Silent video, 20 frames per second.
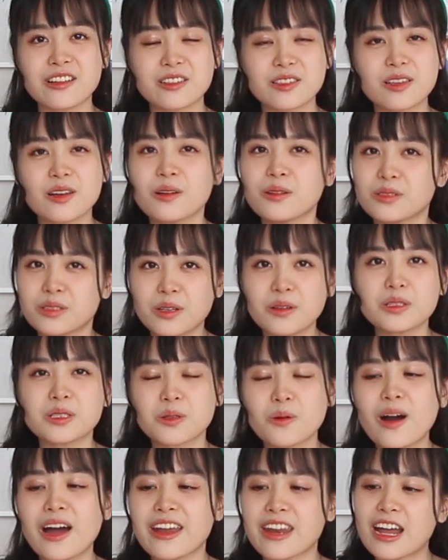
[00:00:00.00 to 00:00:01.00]
So it's
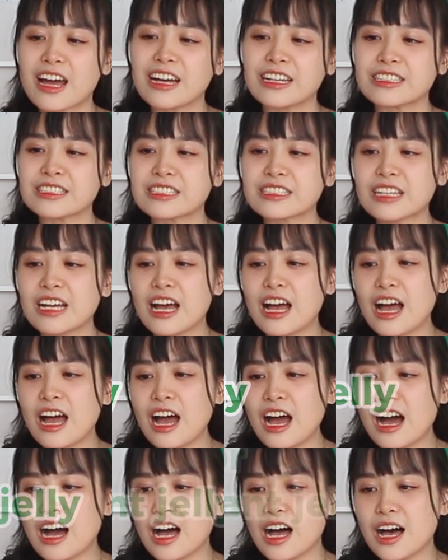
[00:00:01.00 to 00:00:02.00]
quite nice.
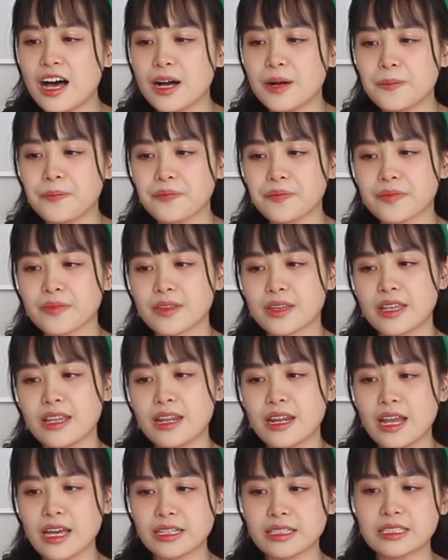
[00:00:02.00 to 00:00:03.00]

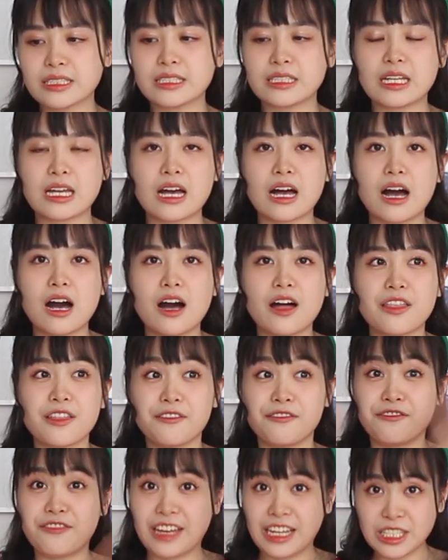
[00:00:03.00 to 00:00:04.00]
Next are
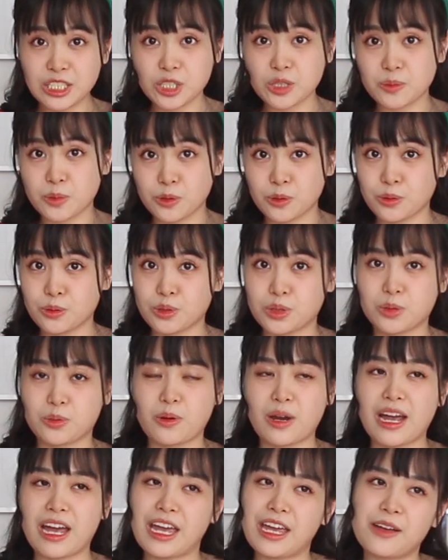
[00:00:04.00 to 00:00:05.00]
the vegetables,
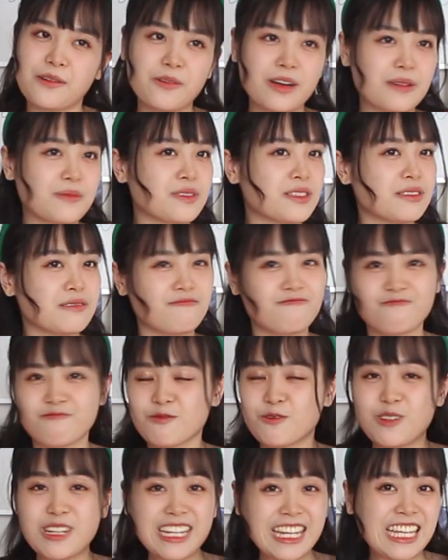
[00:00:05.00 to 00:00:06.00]
right?
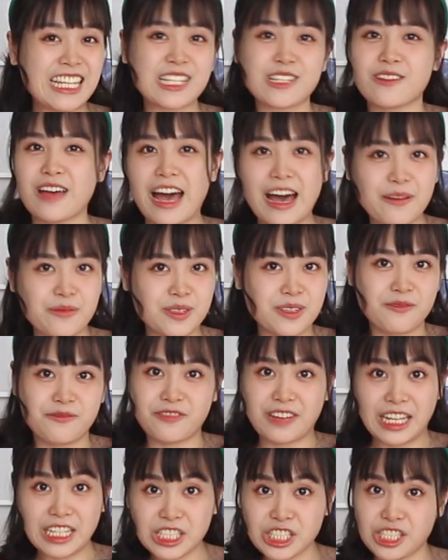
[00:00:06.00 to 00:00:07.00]
We need to have some
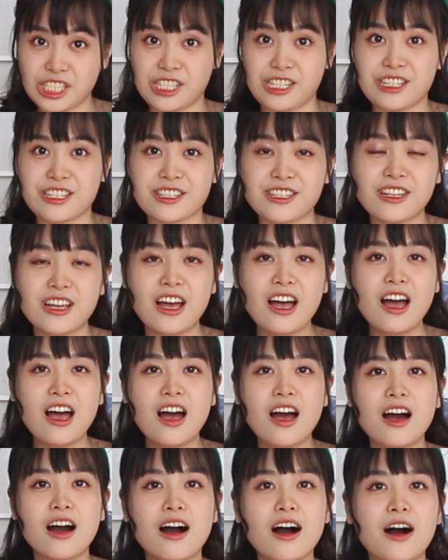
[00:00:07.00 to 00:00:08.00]
veggies.
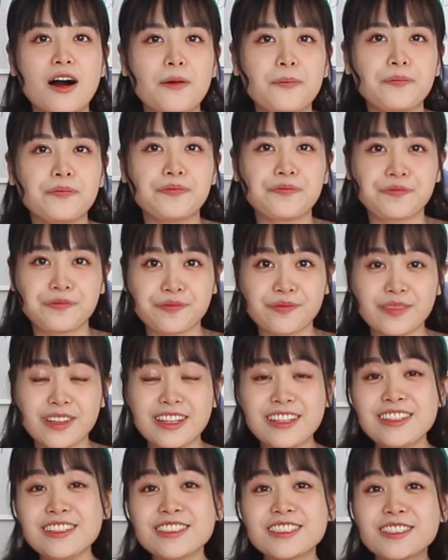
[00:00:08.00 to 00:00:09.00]
Um,
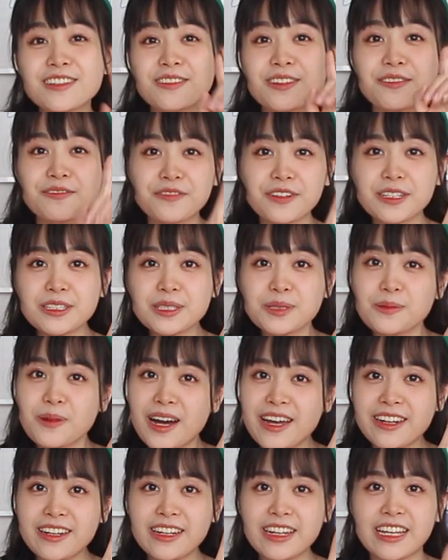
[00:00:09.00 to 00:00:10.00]
so the first
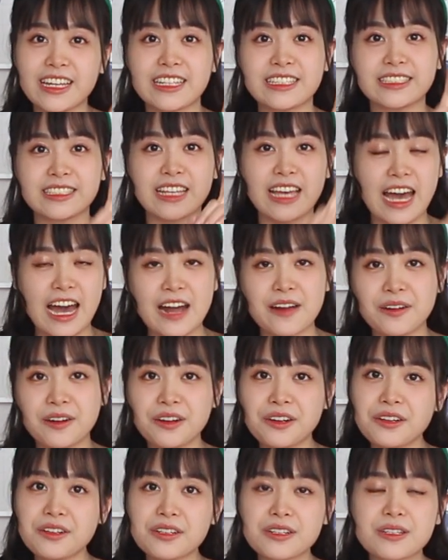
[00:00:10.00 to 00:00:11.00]
one is
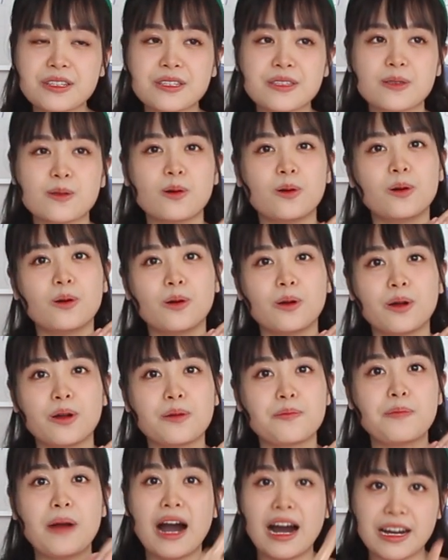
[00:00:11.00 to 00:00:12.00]
carrots
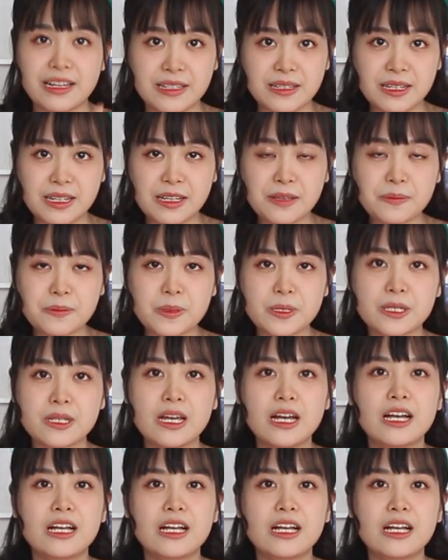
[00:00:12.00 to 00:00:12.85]
or parsnips.